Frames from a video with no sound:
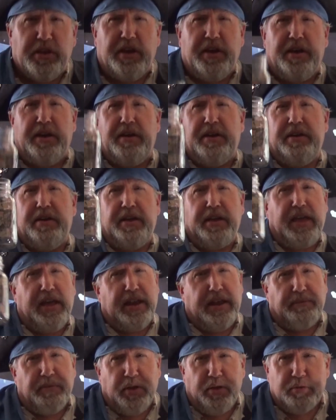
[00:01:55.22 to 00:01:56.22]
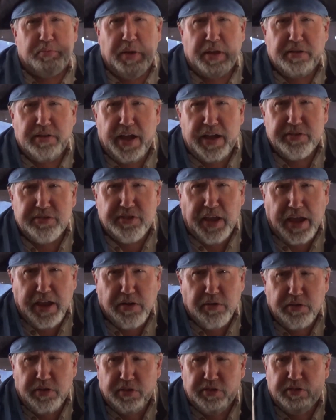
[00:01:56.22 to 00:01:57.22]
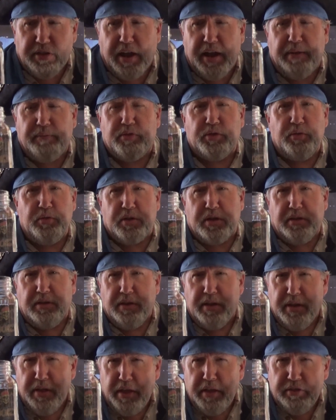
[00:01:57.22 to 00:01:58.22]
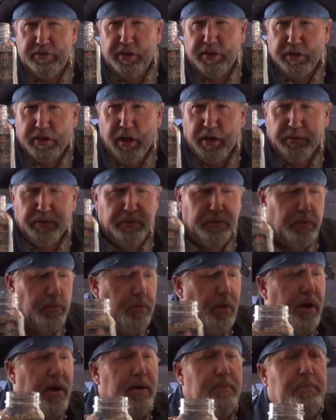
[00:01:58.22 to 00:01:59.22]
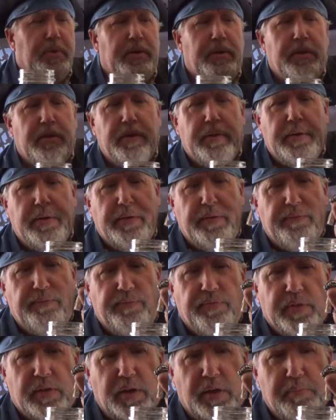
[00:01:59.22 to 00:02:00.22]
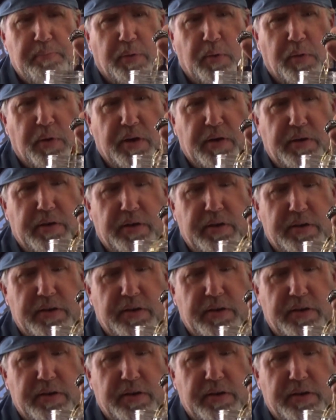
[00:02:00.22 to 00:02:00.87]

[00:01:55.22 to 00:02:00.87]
again. I'm gonna use my glass tankard this time so you can see the color of the rum. I'm gonna pour it.